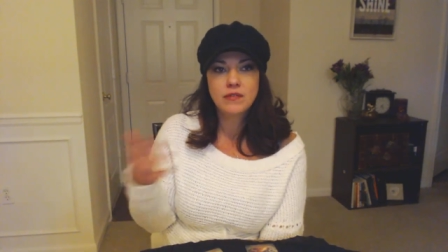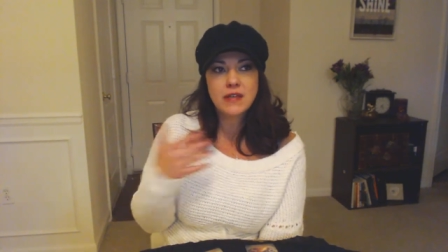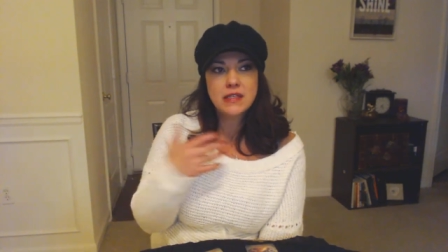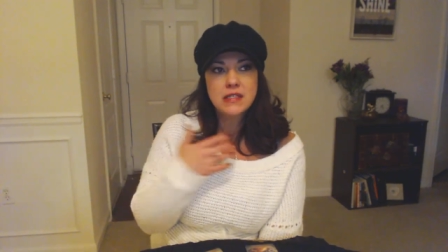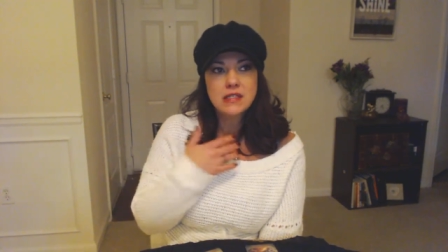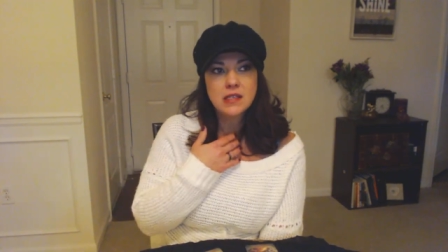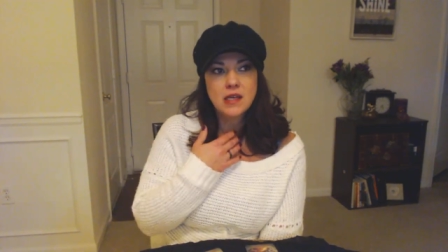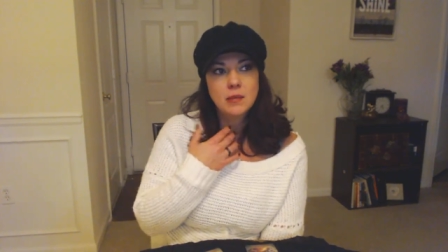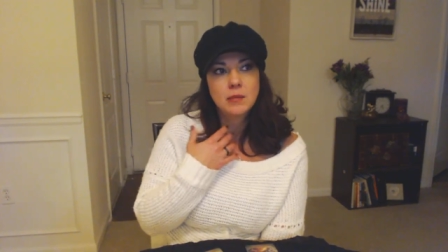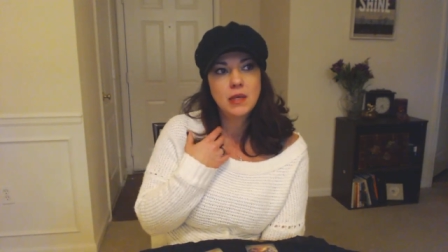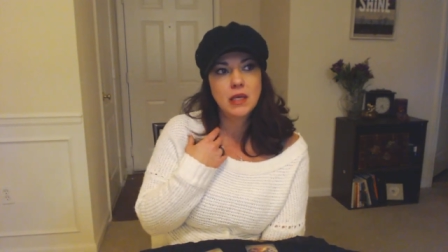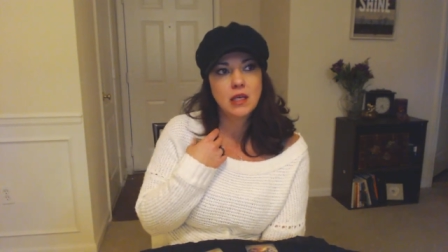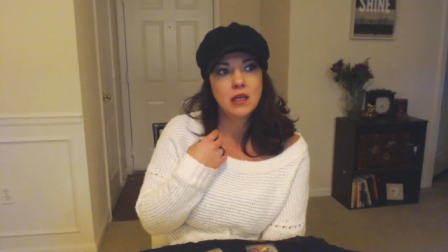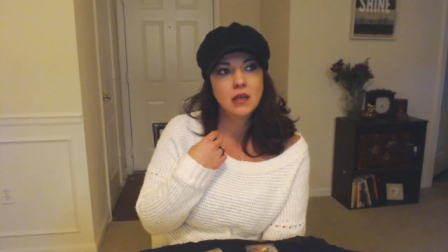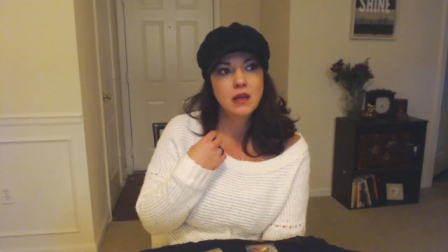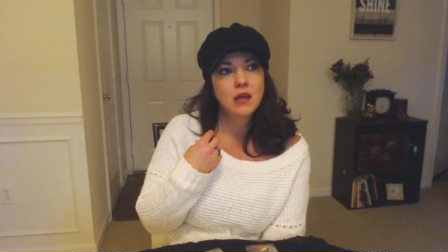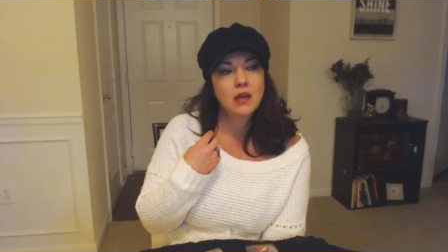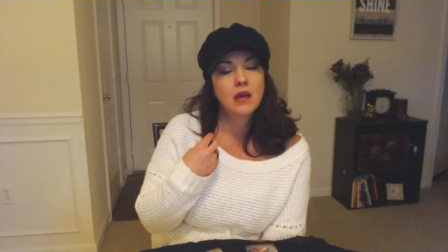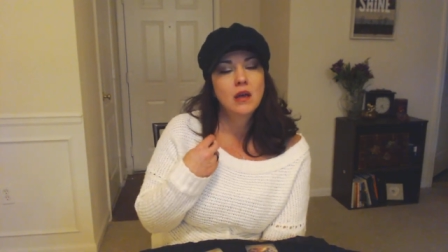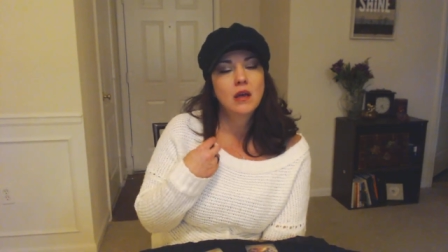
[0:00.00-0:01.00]
or FaceTime
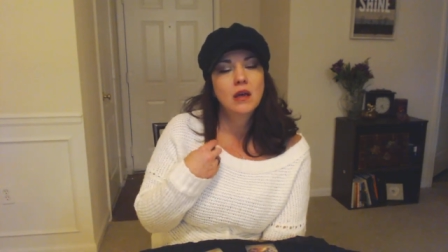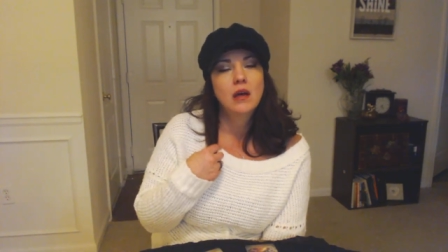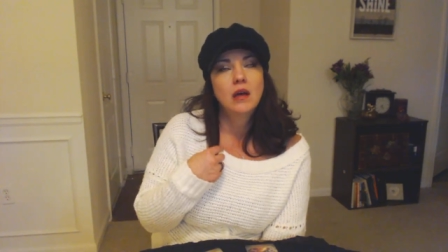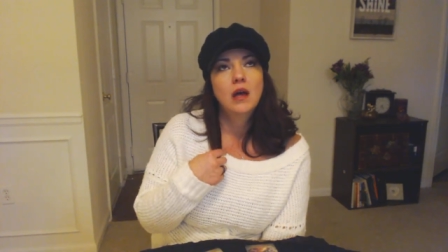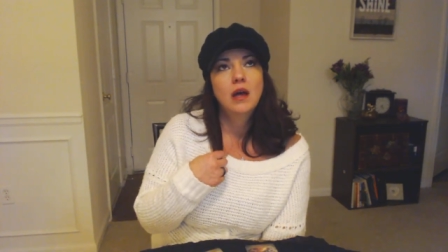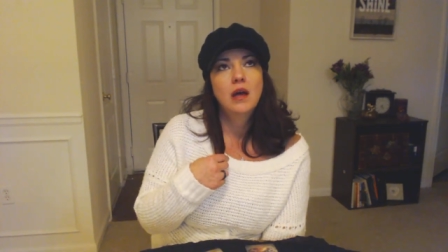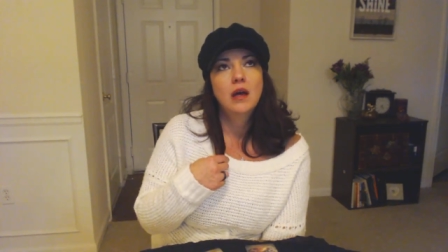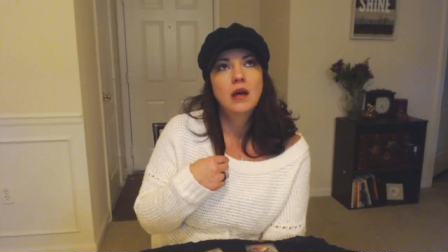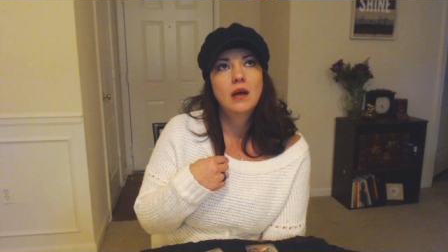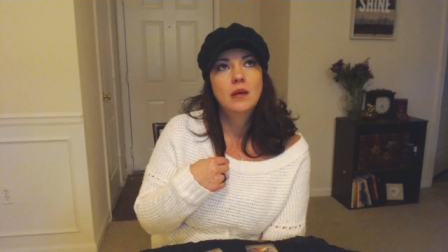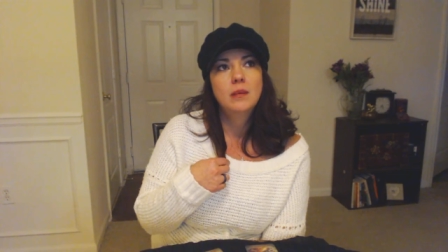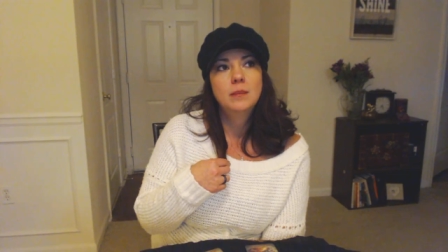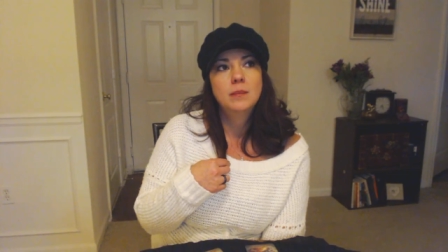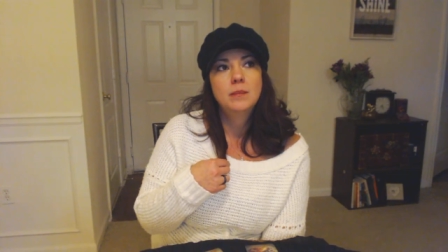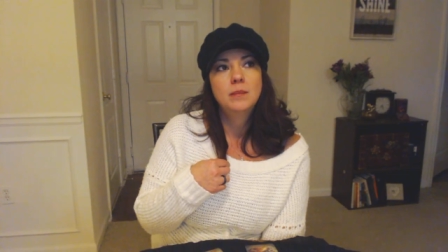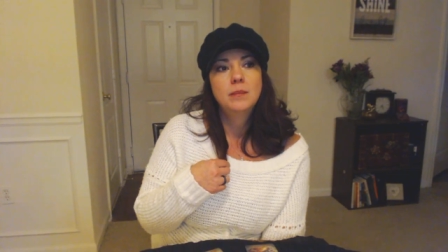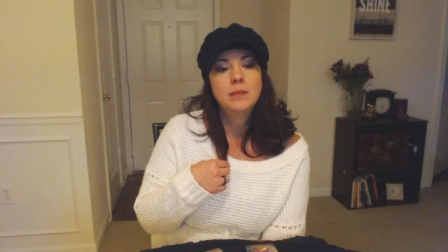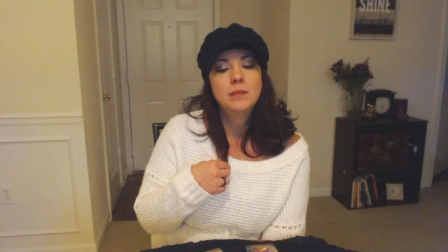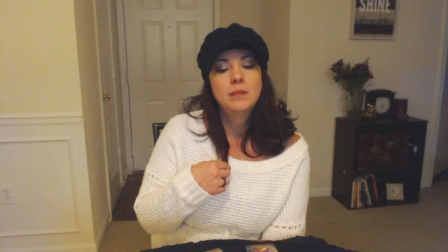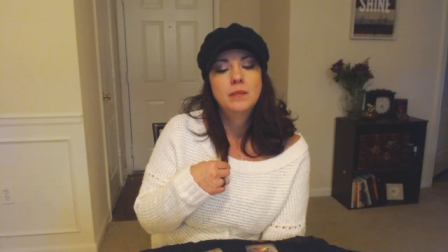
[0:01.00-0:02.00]
me,
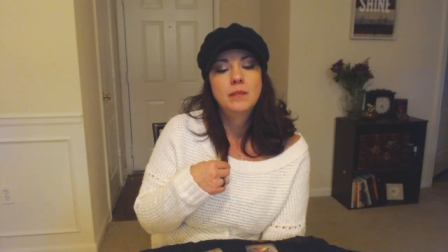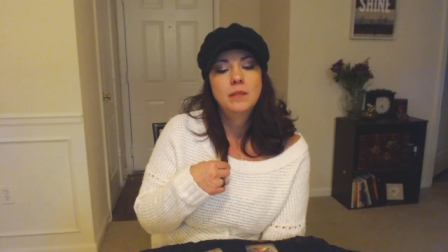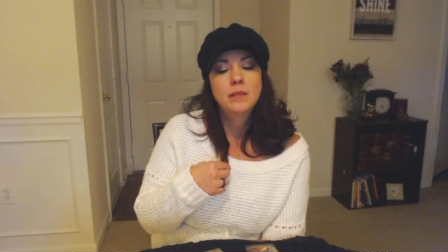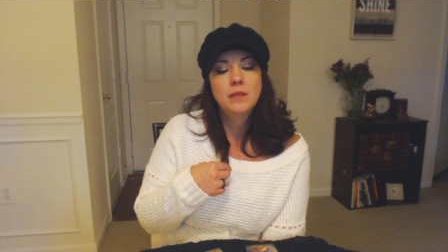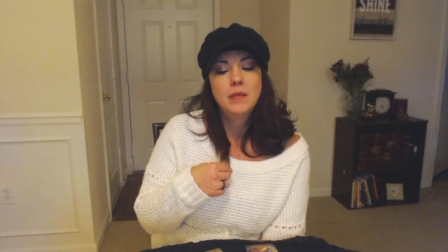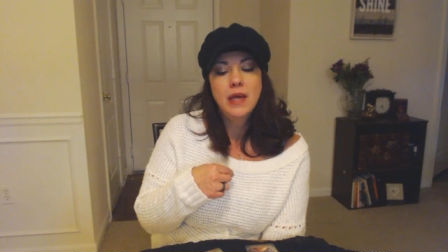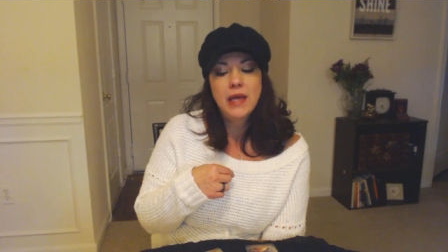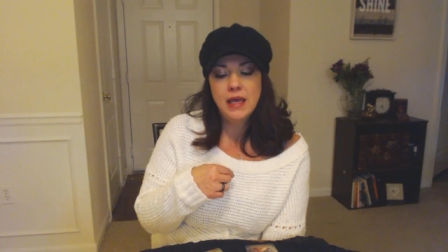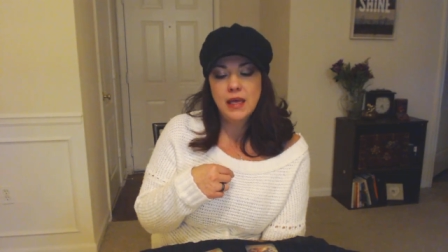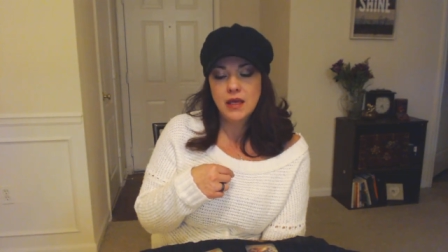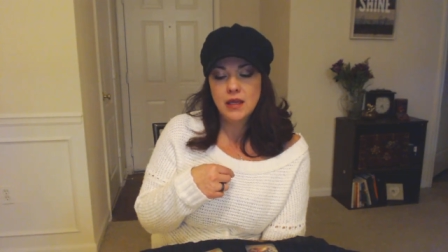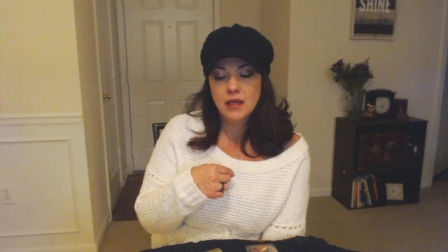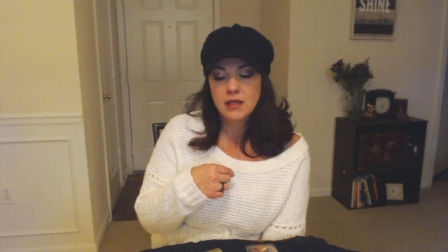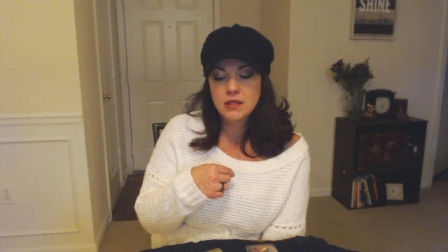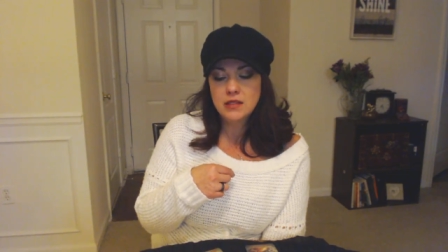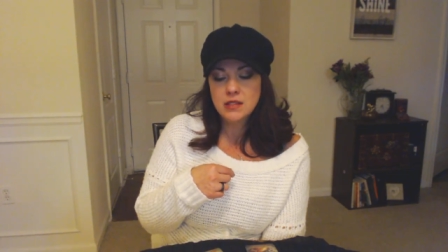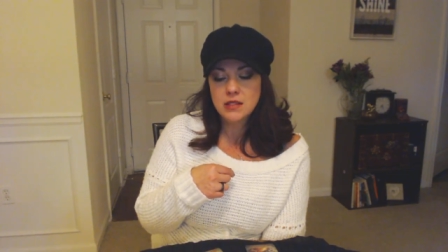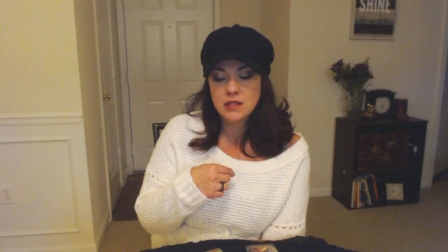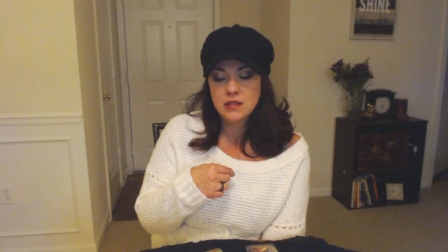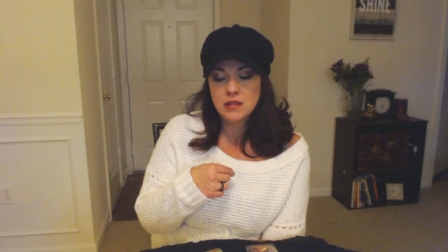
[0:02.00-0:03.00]
um,
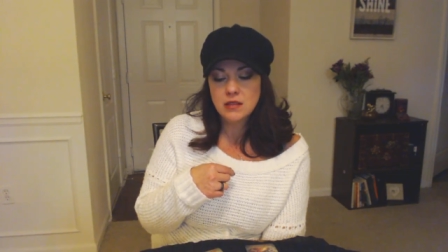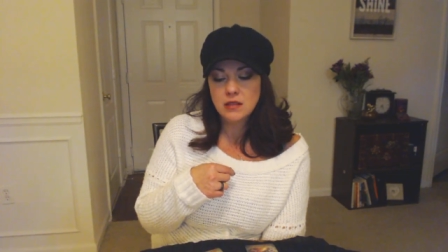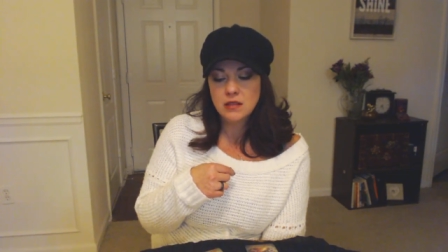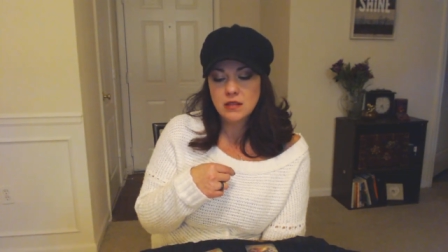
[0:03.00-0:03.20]
and